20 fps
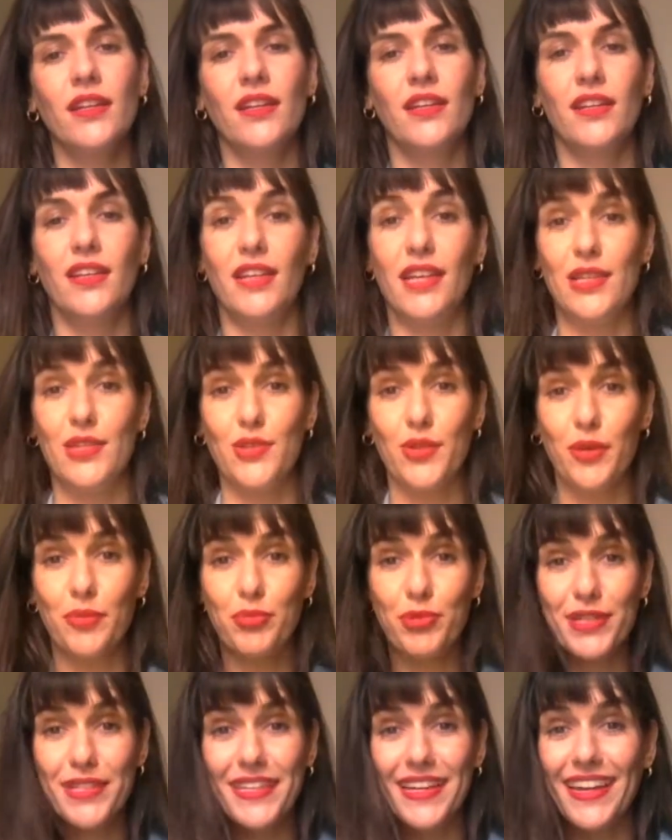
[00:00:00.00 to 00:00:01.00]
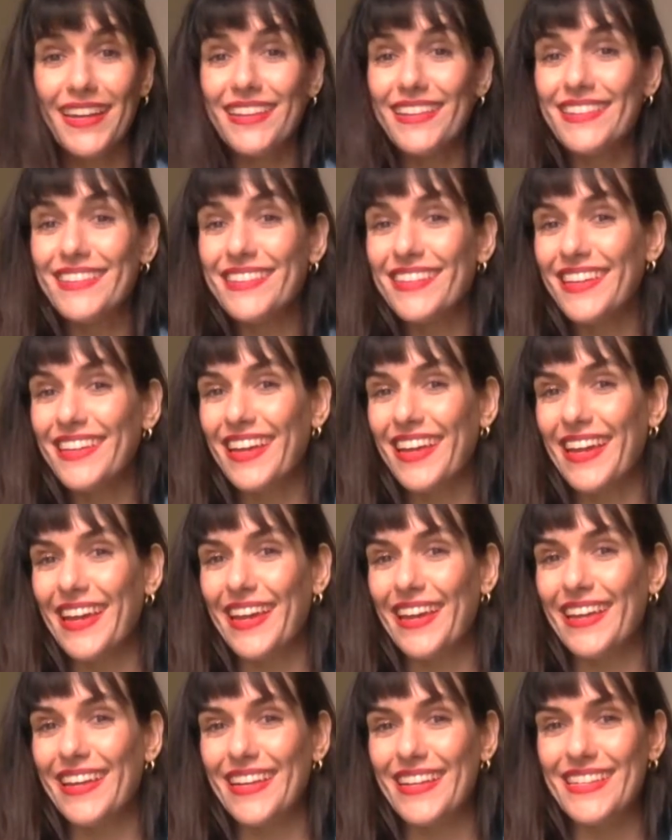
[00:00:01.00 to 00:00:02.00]
Let's not pretend
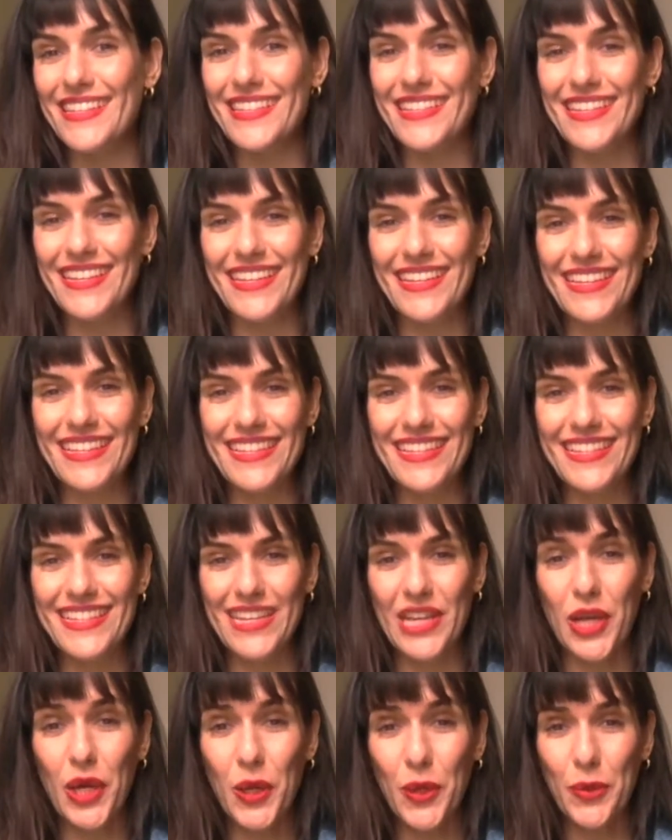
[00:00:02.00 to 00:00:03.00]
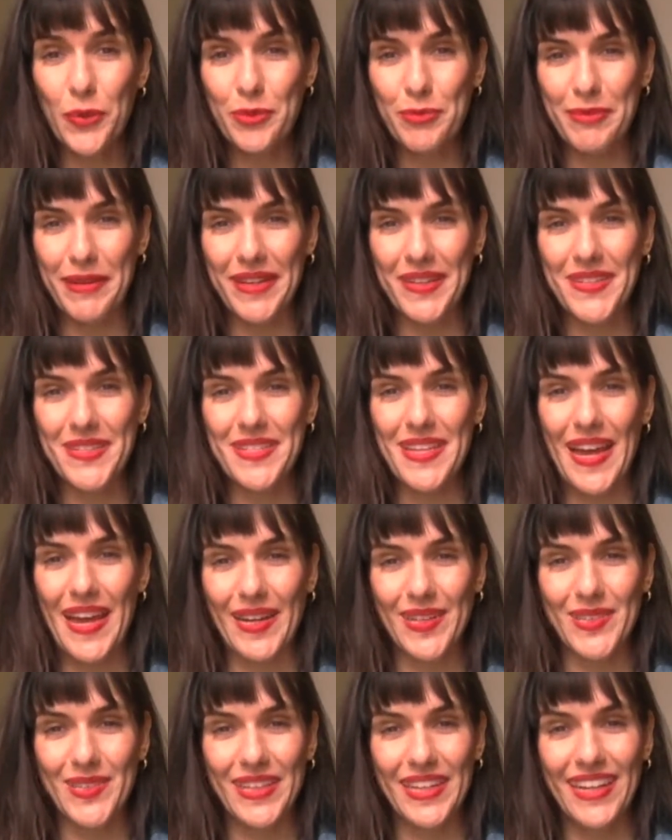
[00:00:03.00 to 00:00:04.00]
it isn't code because it
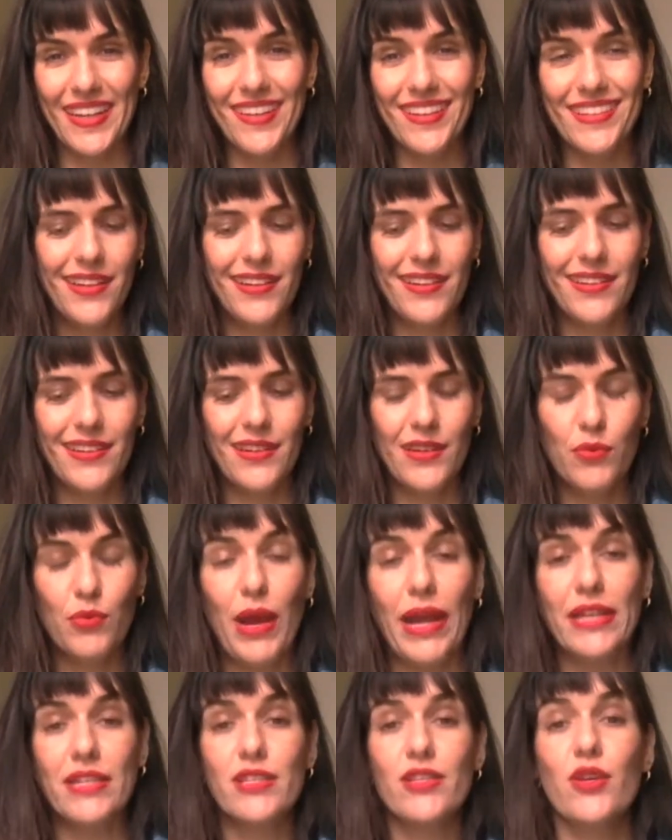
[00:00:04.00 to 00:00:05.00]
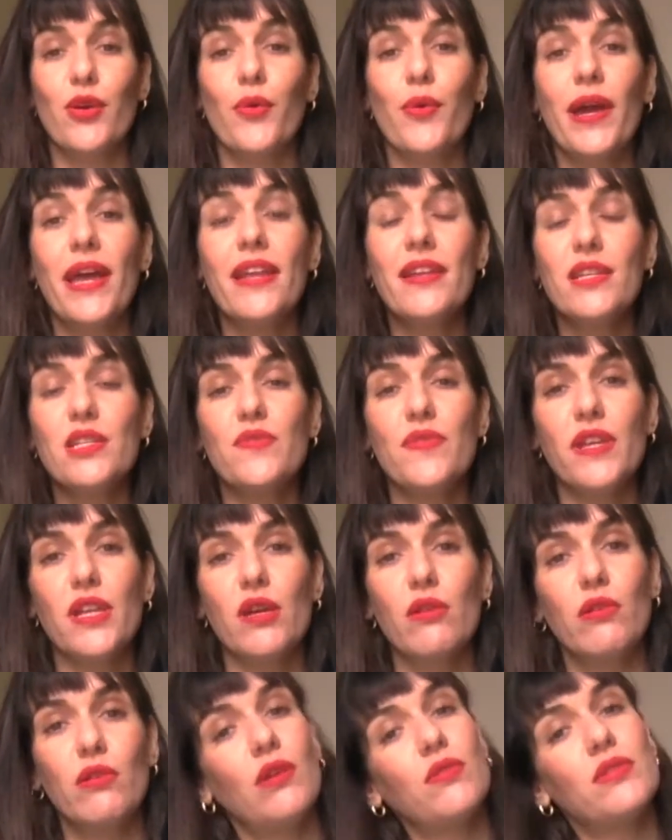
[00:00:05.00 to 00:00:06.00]
actually is. Right, so in this
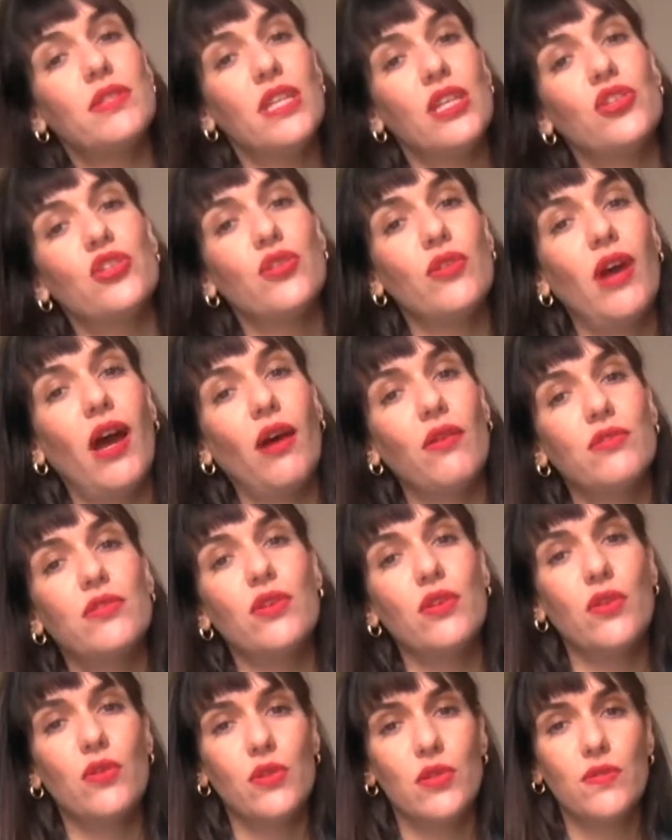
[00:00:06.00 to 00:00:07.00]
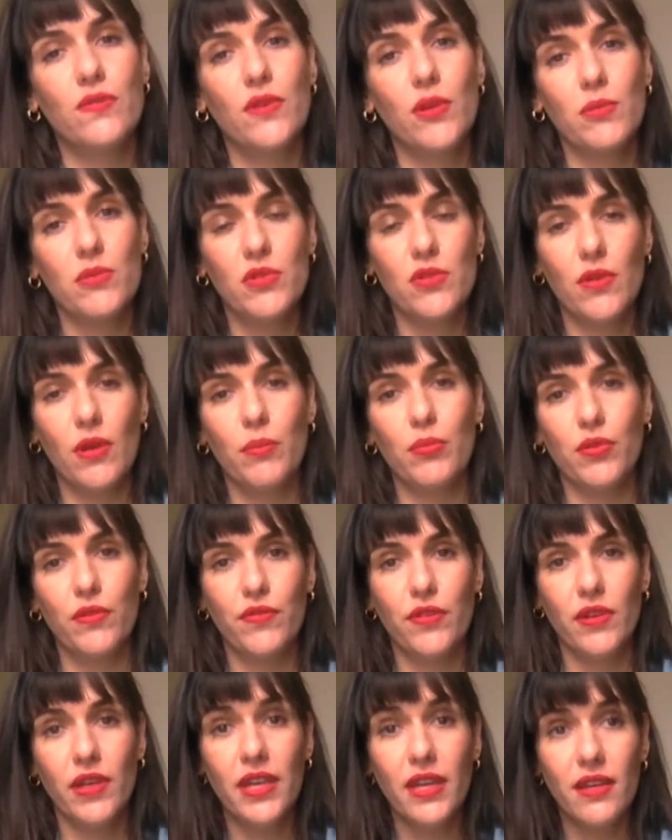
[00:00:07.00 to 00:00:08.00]
video, I'll teach you how to use films to improve
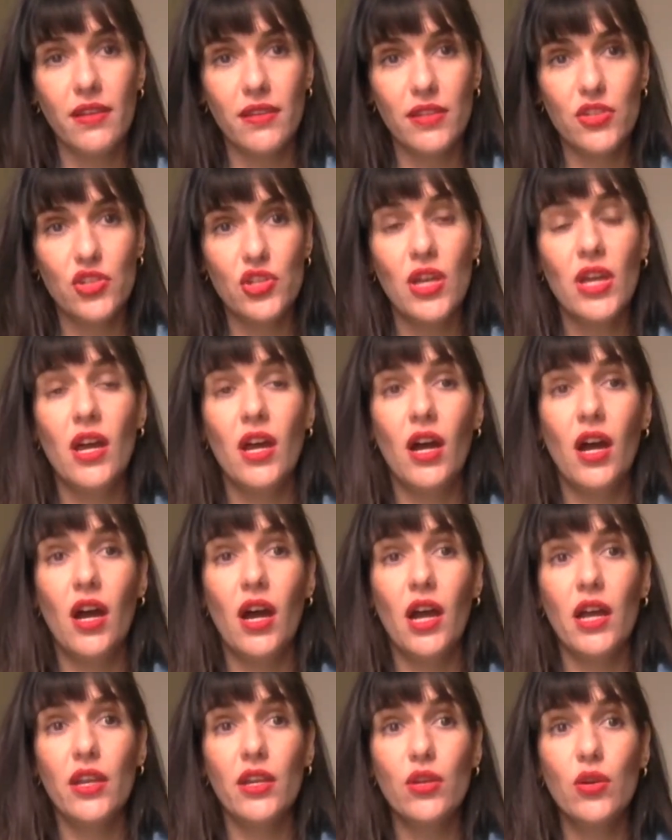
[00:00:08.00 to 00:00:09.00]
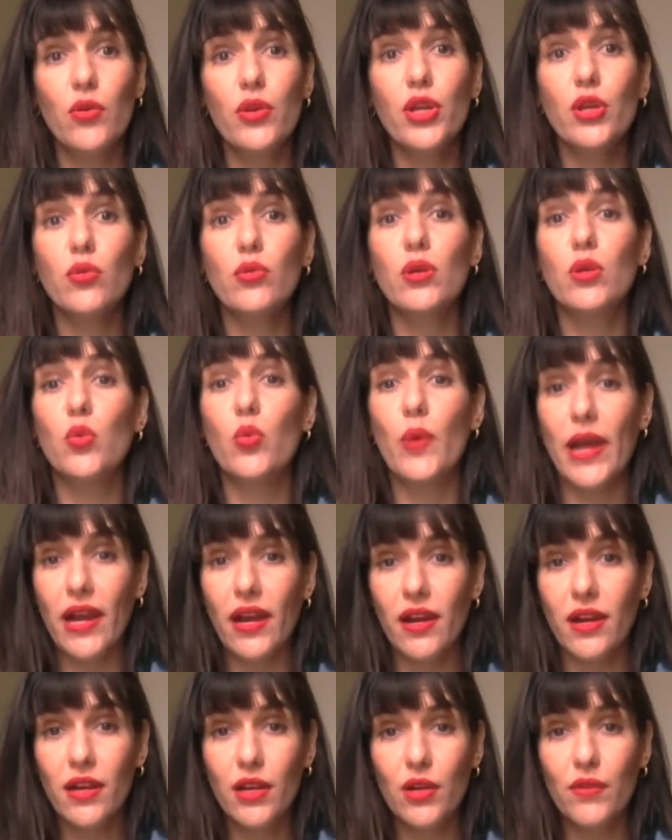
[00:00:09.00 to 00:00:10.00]
your English. I know you're
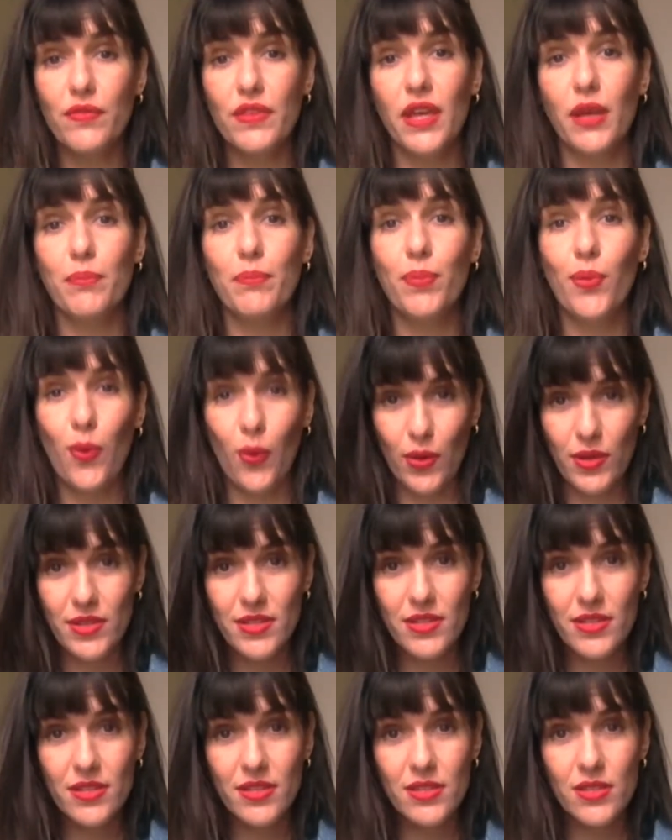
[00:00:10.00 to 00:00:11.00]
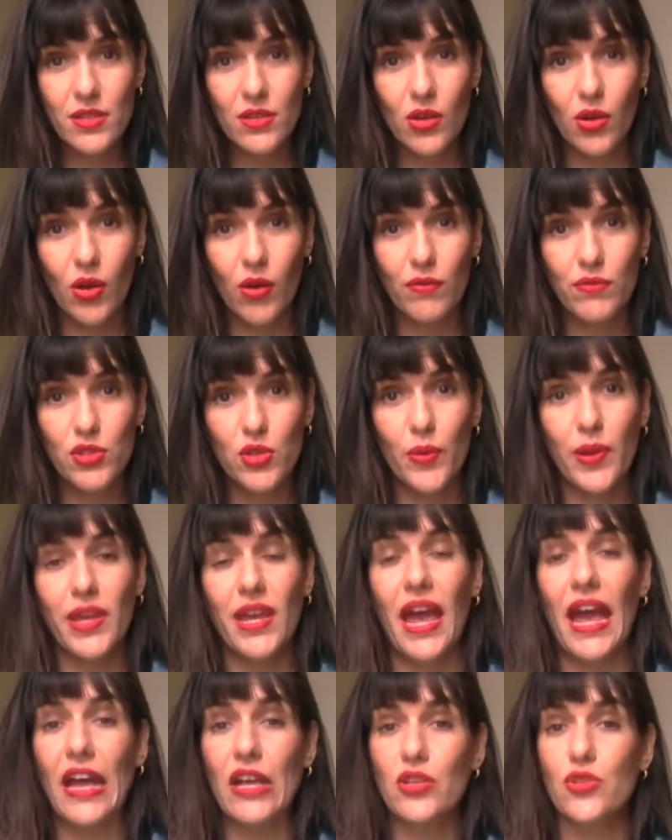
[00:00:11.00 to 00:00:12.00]
aware of the importance of doing
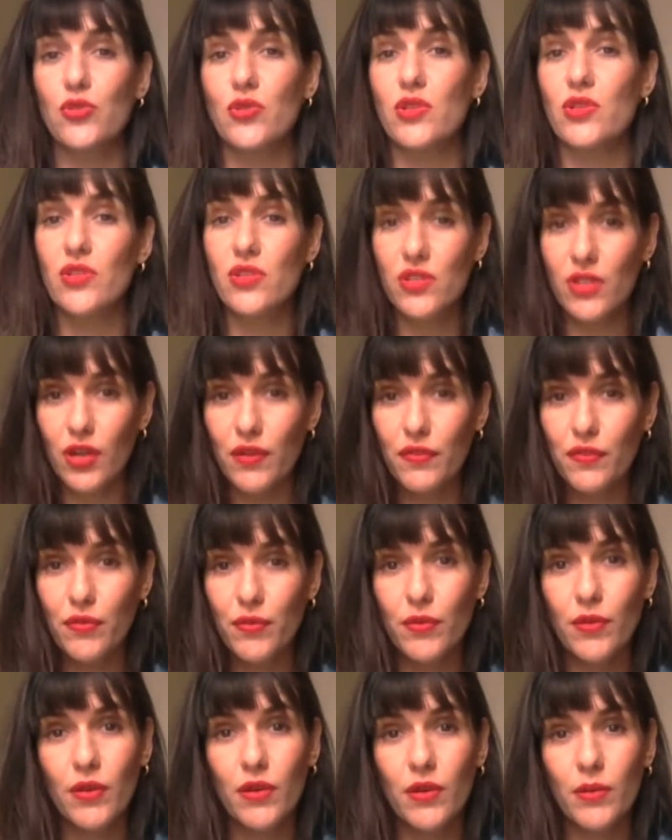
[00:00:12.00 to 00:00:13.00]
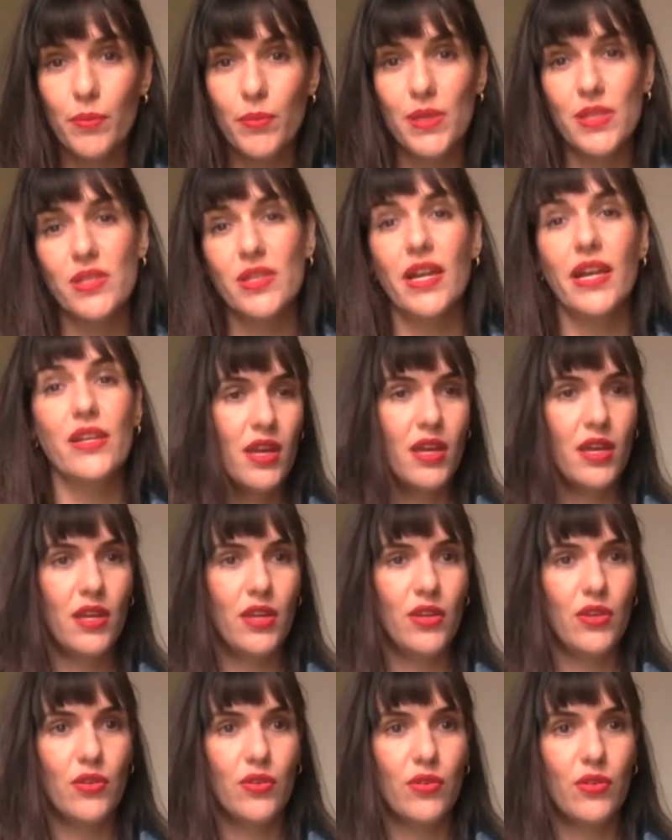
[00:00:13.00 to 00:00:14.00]
extra stuff besides
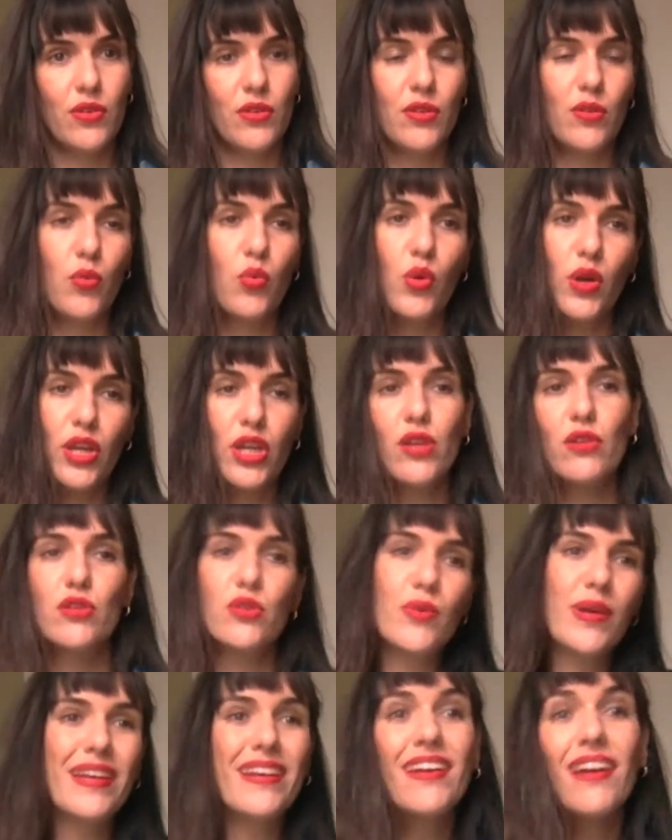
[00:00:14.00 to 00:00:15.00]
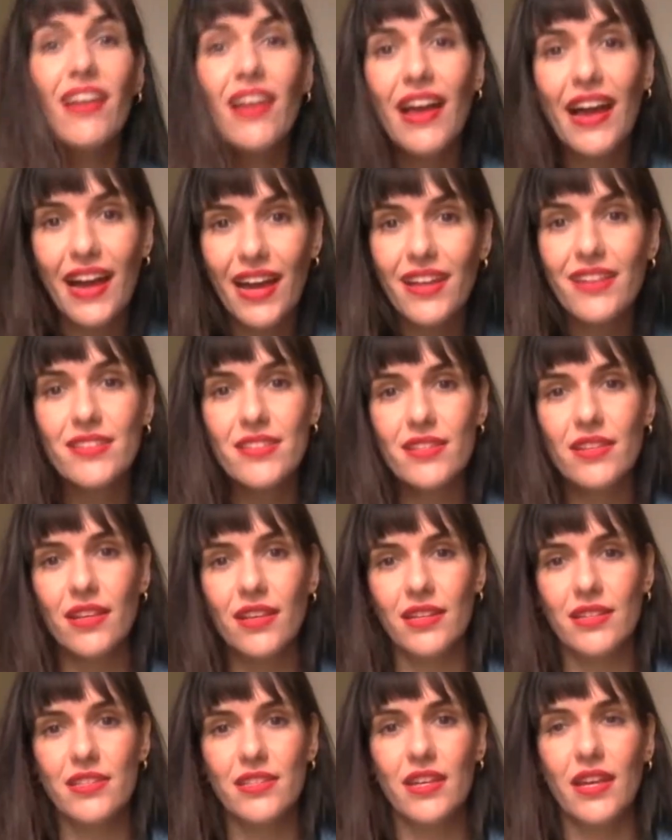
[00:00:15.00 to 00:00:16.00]
the work you do in class,
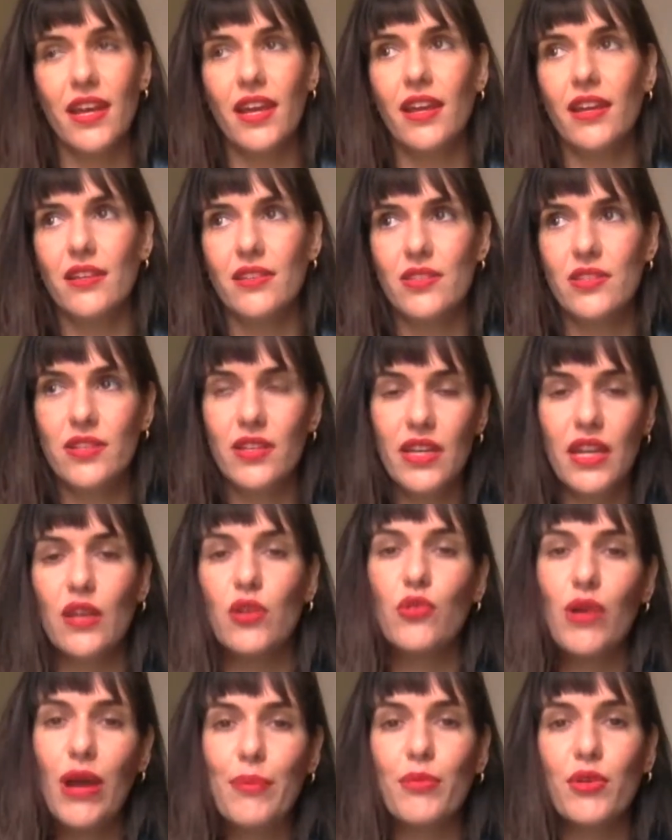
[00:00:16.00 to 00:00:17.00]
let's say studying grammar